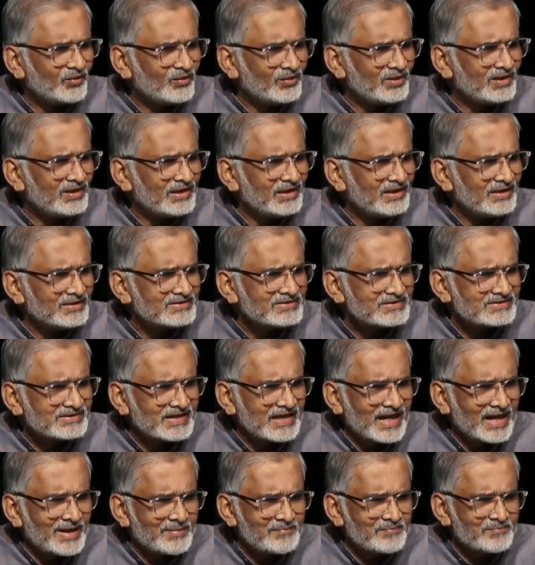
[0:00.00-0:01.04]
only
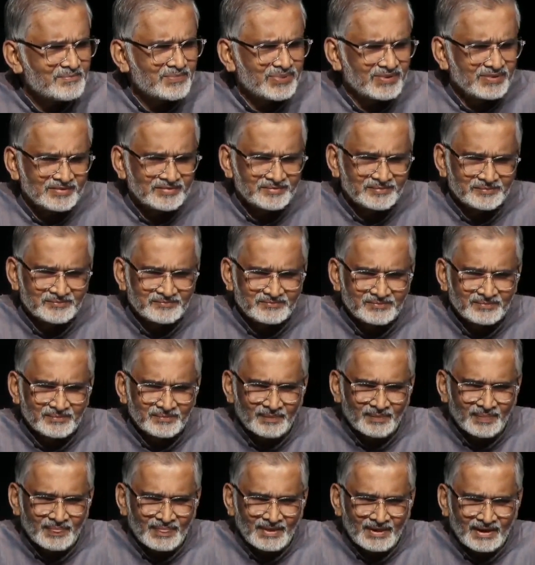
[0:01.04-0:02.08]
stamp.
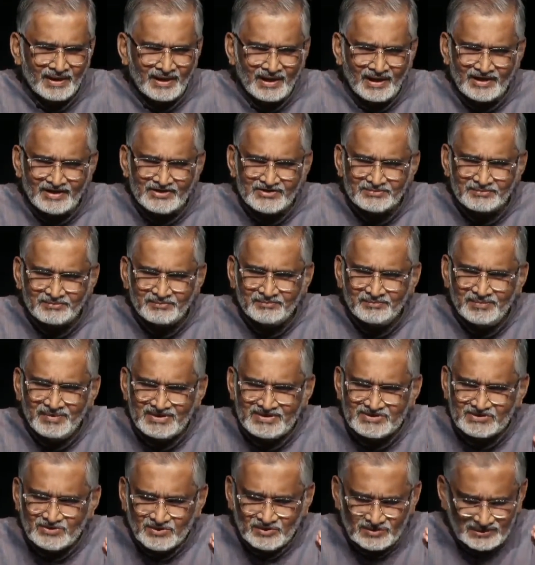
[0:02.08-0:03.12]
And
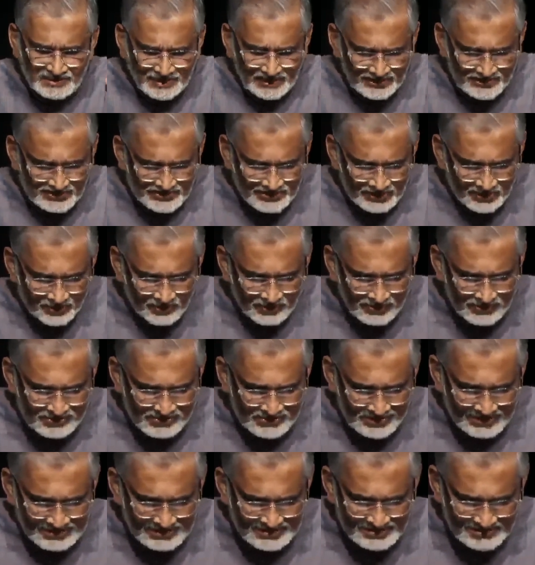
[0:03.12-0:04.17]
based on that, she could
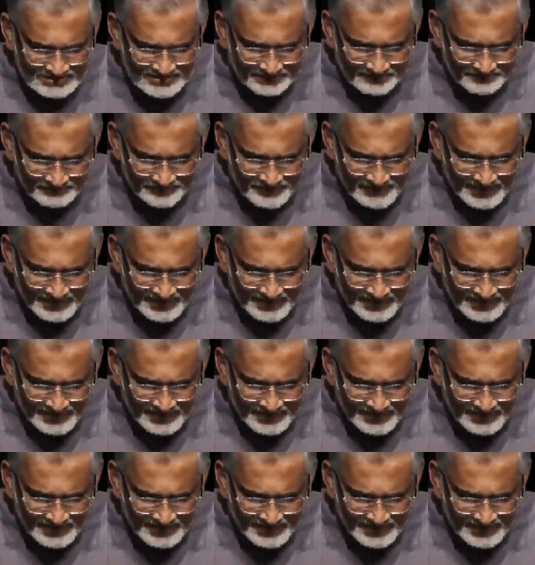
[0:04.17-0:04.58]
trust.